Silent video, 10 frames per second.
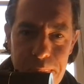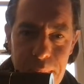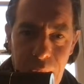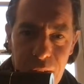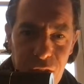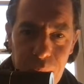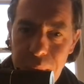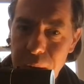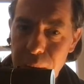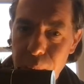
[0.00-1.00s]
I
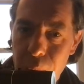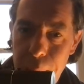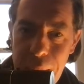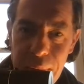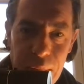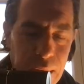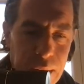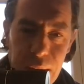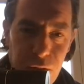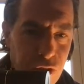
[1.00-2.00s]
don't know about their
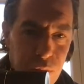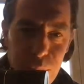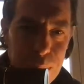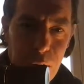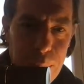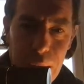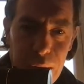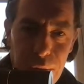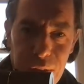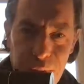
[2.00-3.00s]
connections with Barbados.